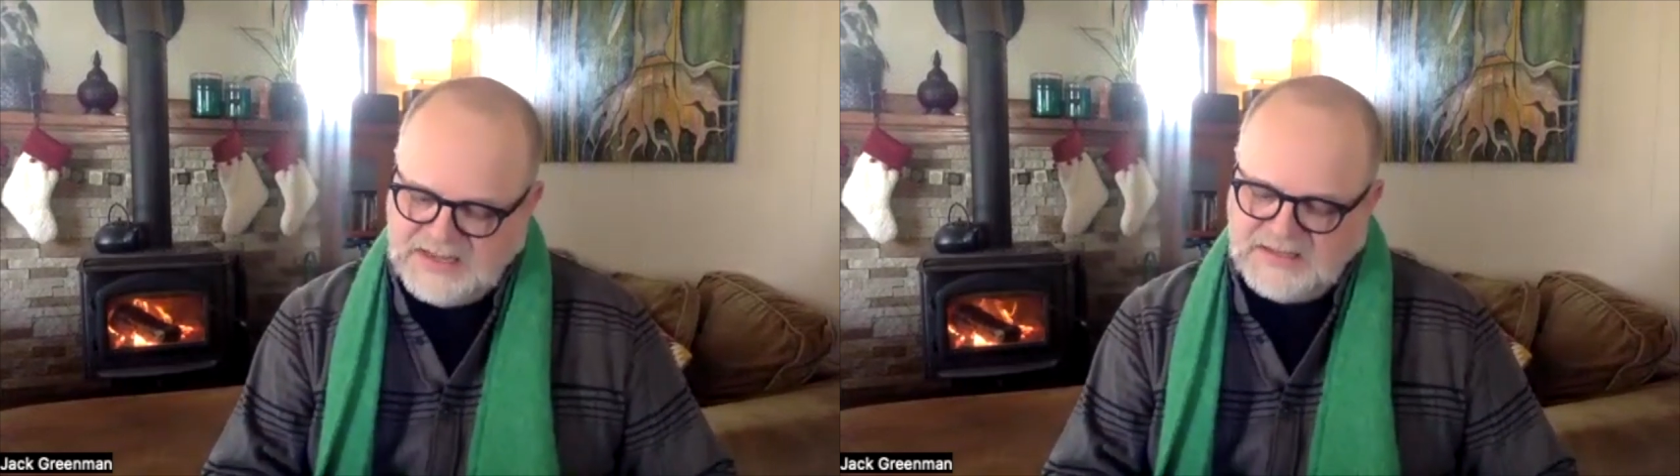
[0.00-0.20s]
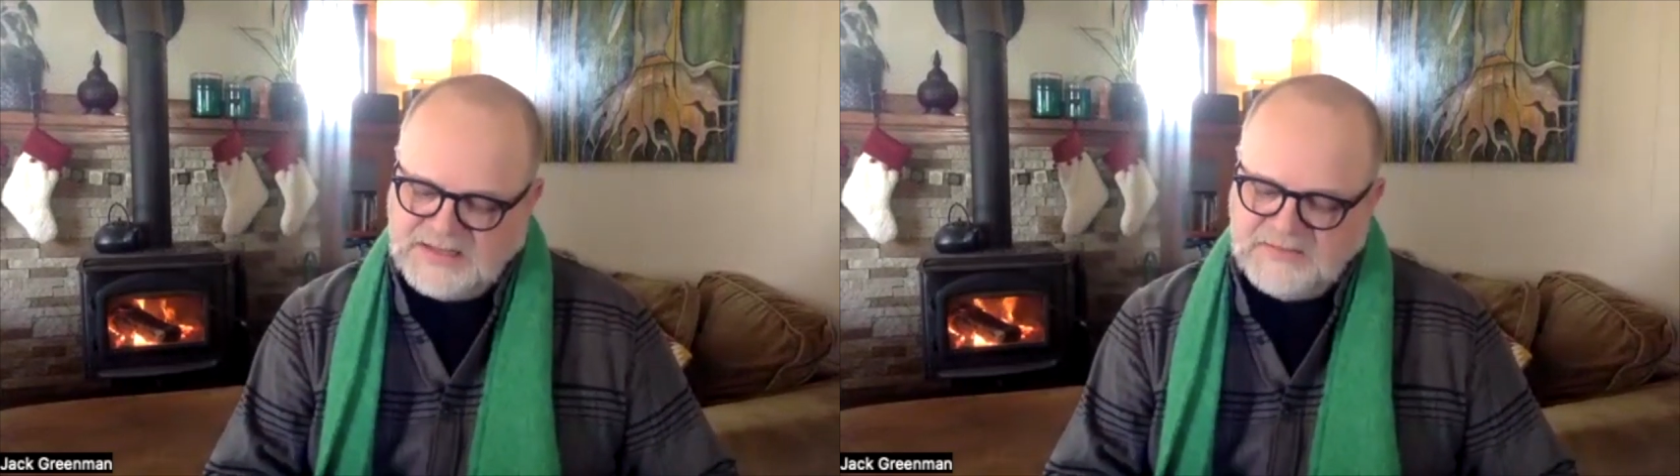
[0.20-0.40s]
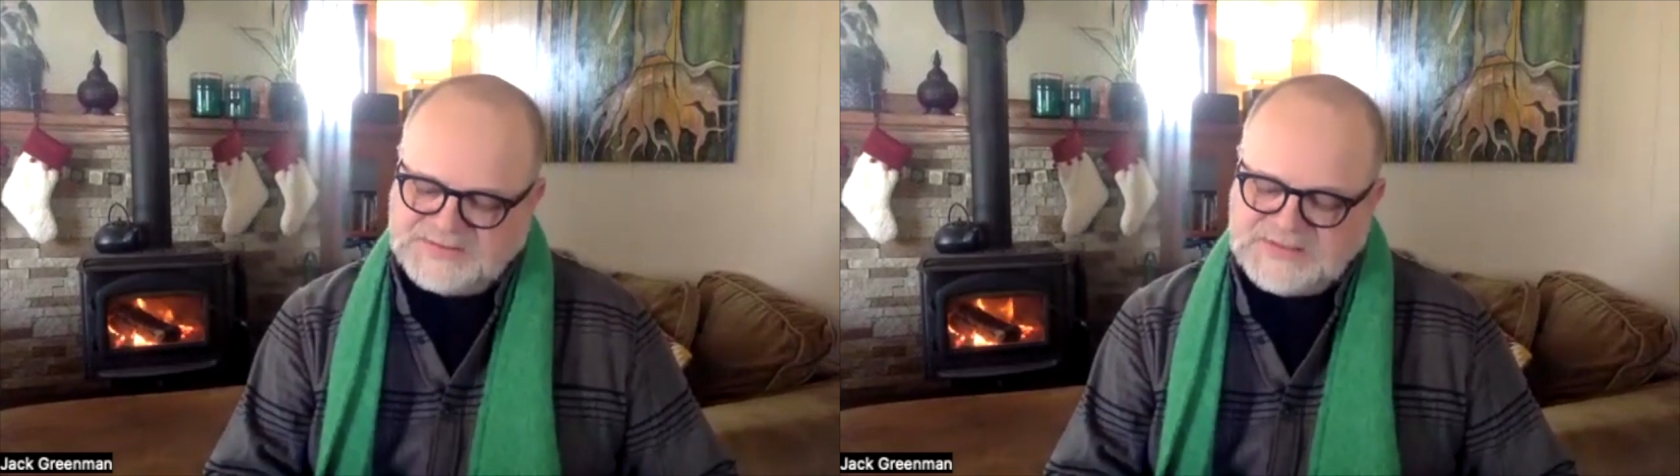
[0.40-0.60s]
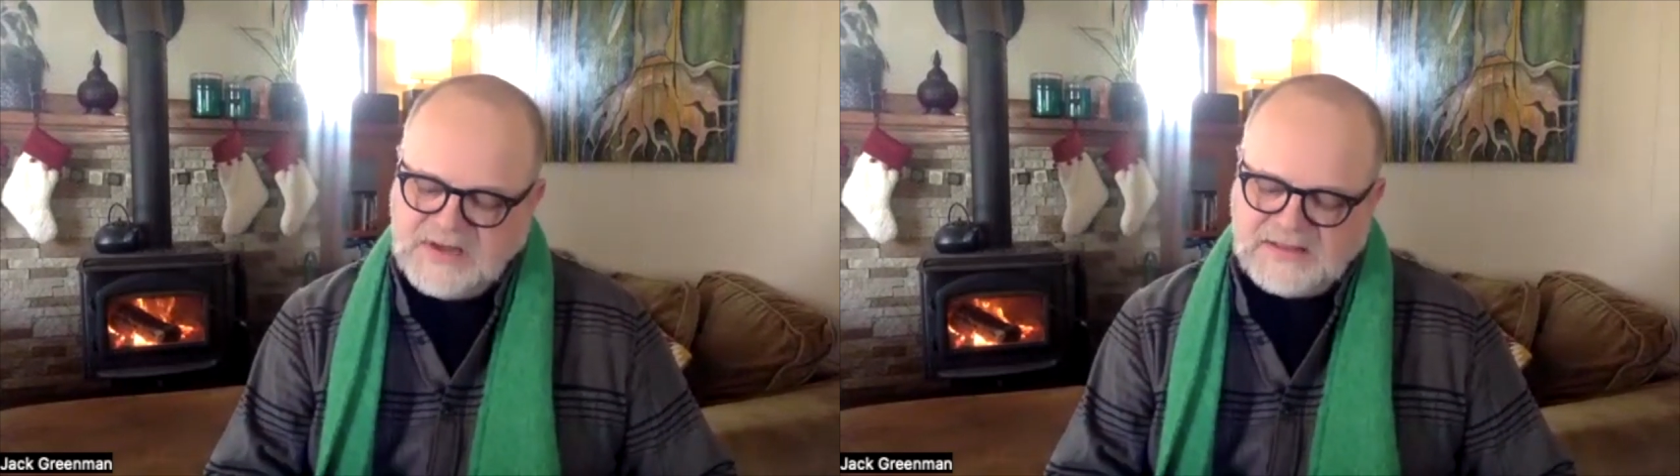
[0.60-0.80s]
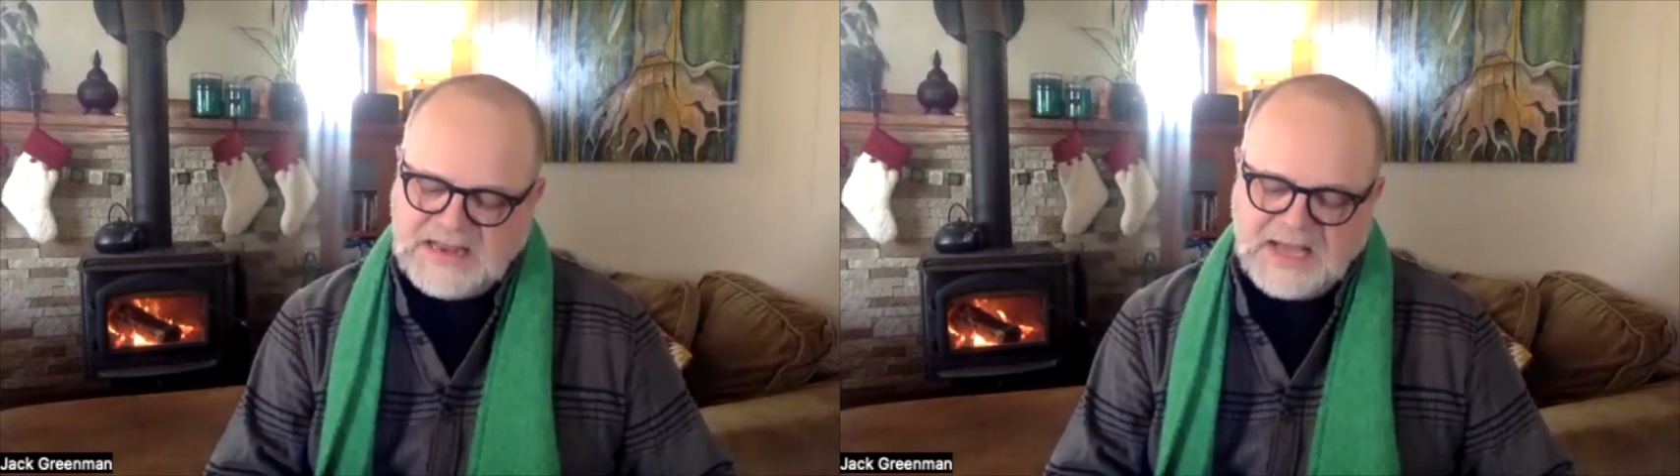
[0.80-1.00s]
that there was
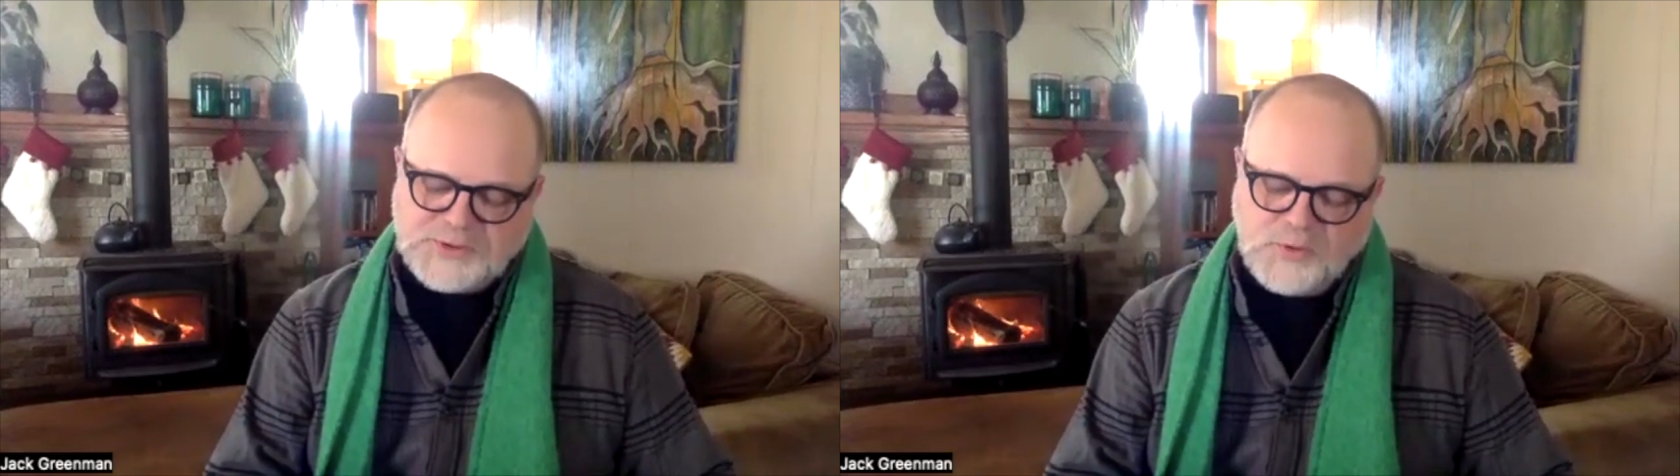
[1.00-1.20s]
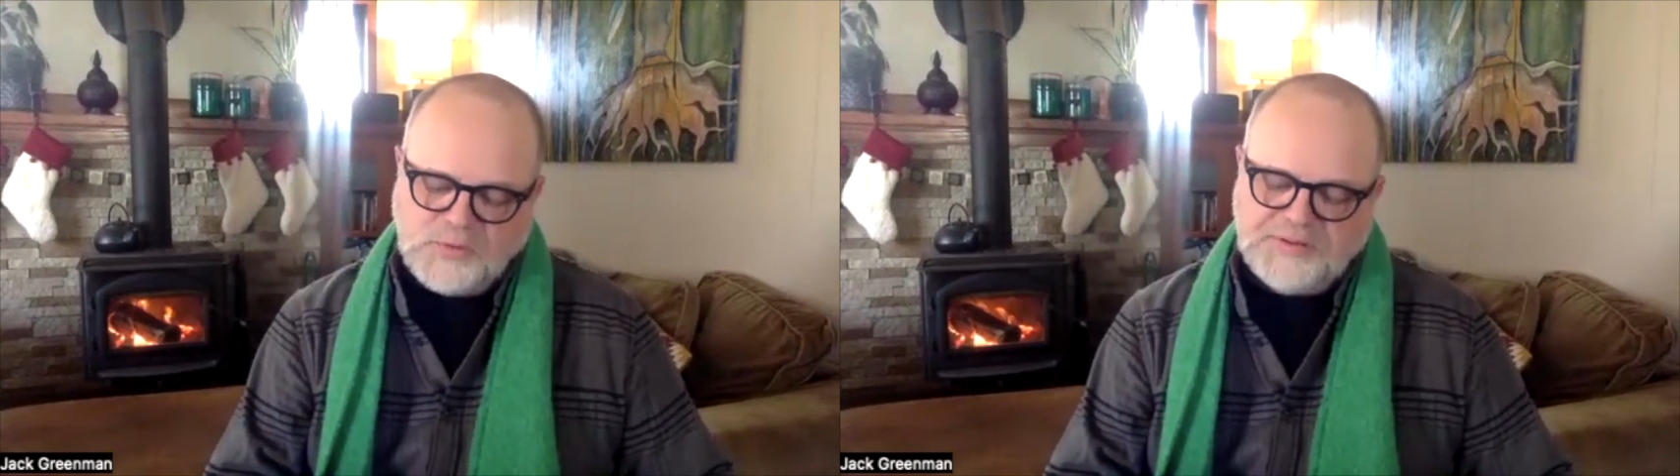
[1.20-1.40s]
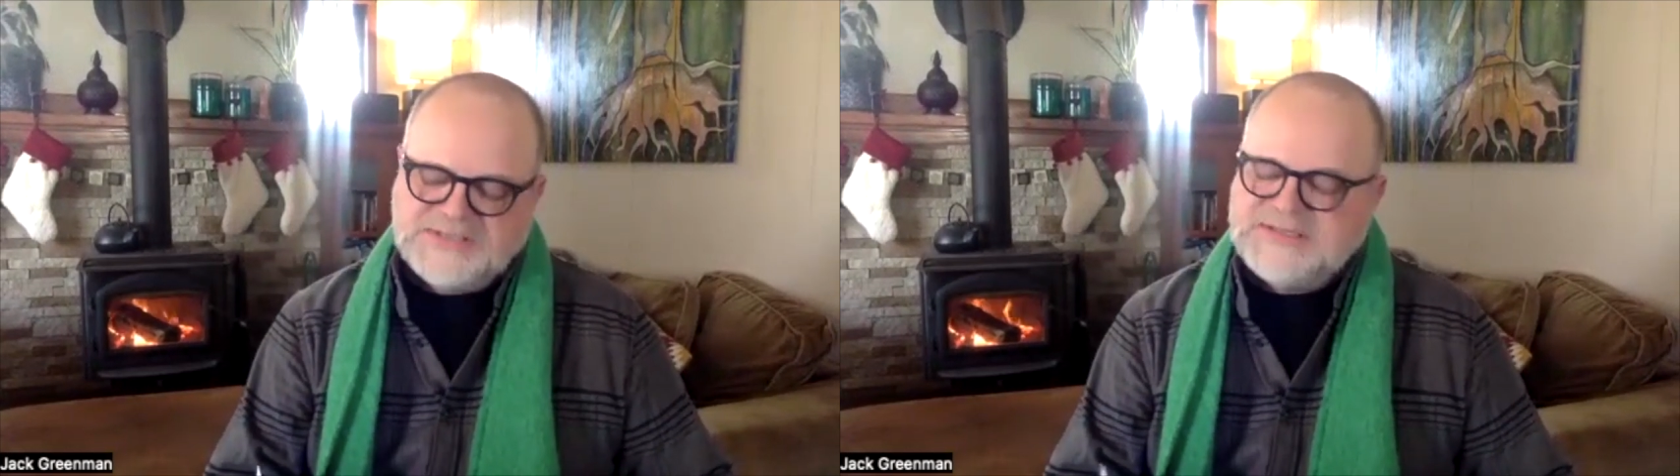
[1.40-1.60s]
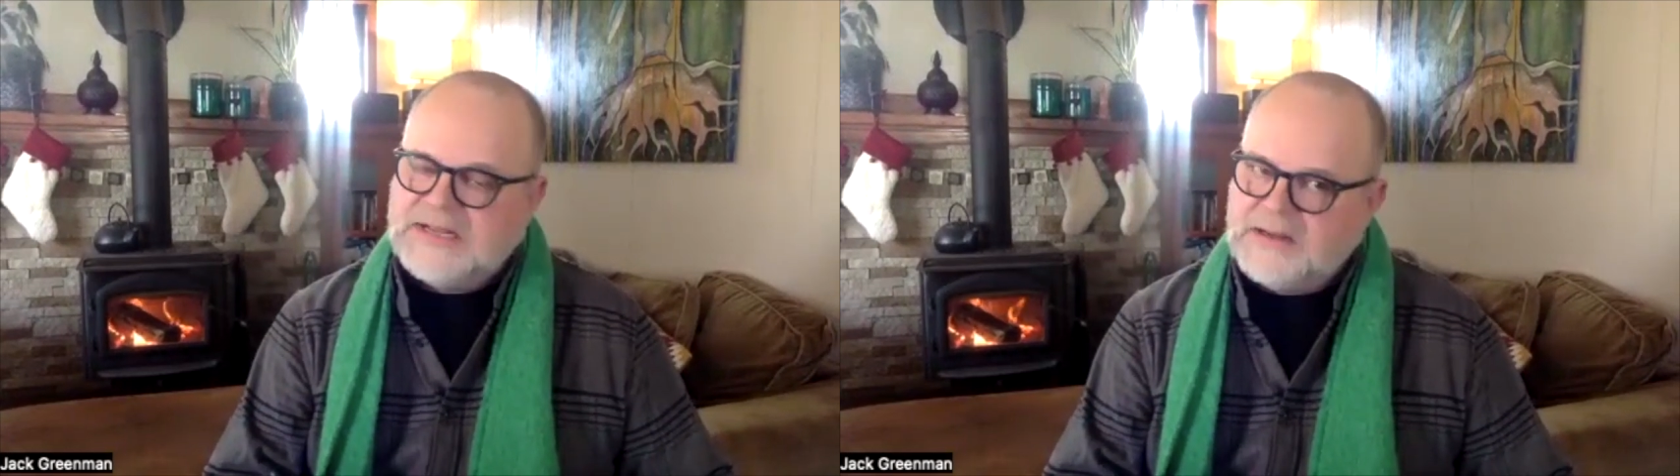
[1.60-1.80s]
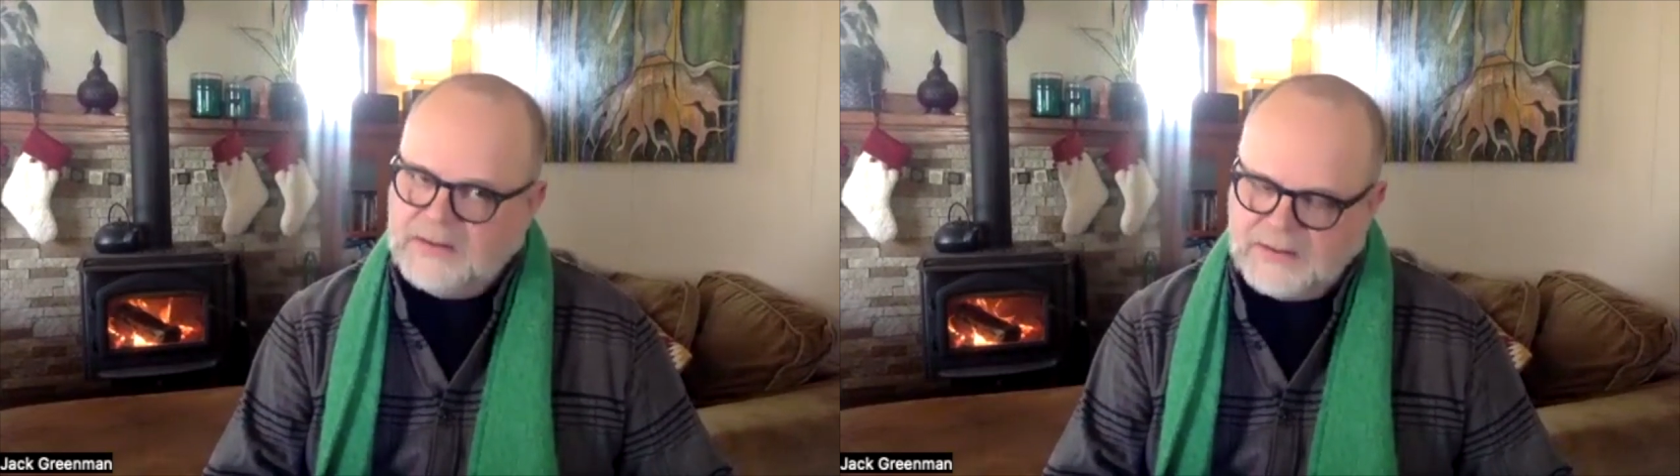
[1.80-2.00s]
nothing at all
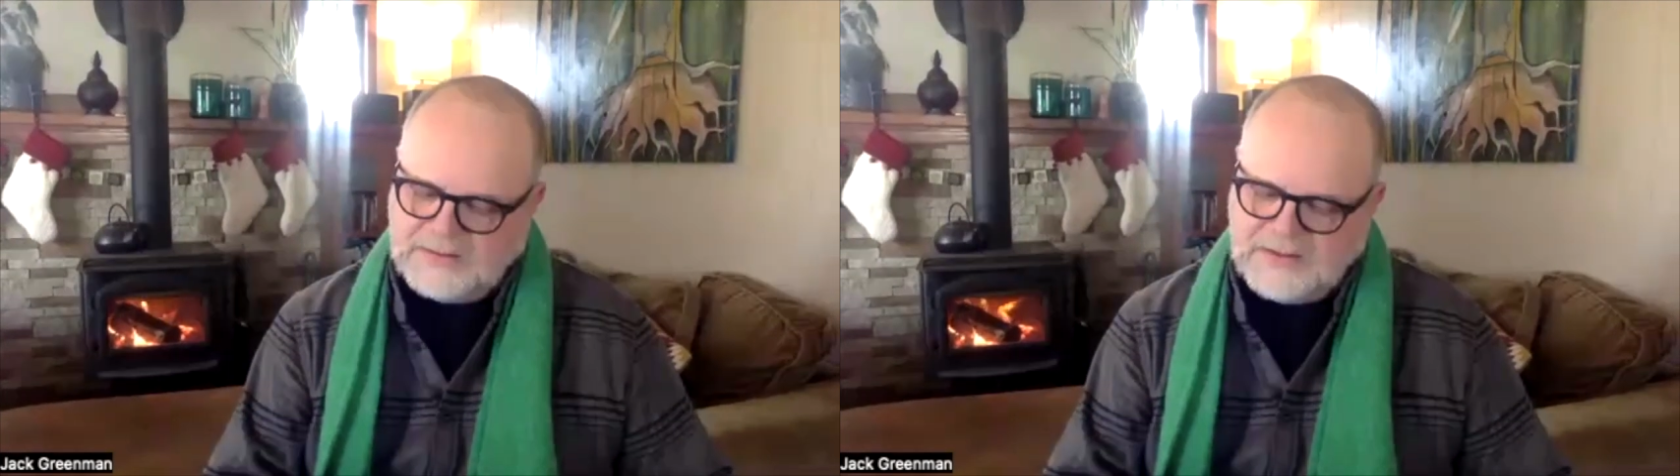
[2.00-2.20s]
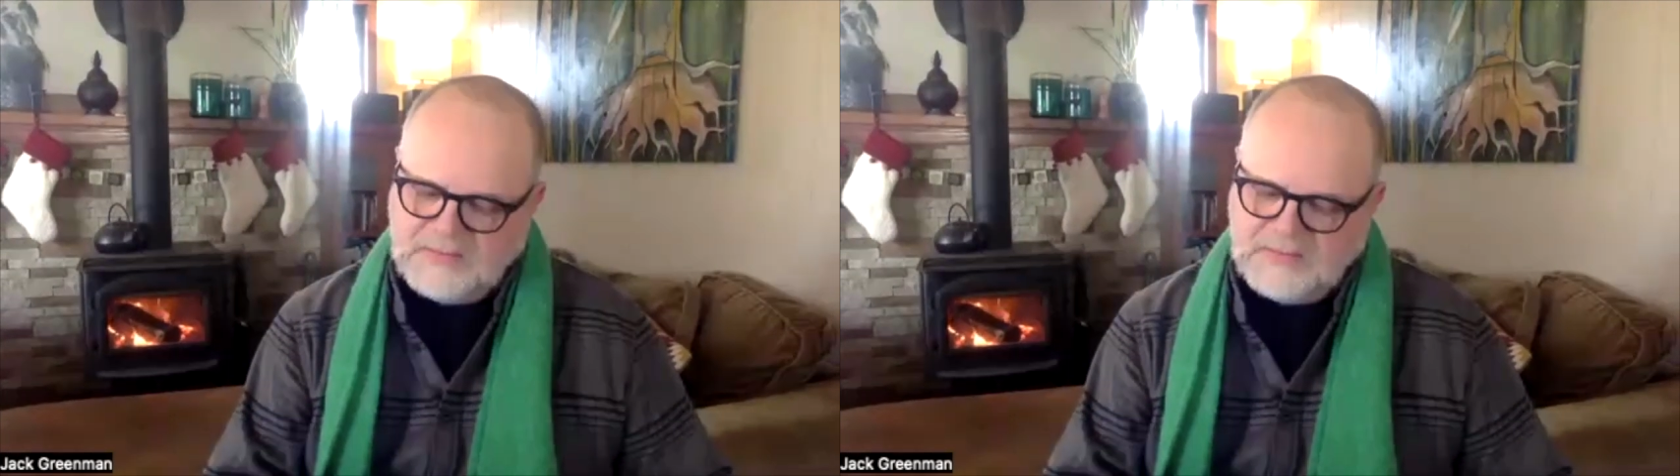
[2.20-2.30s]
particular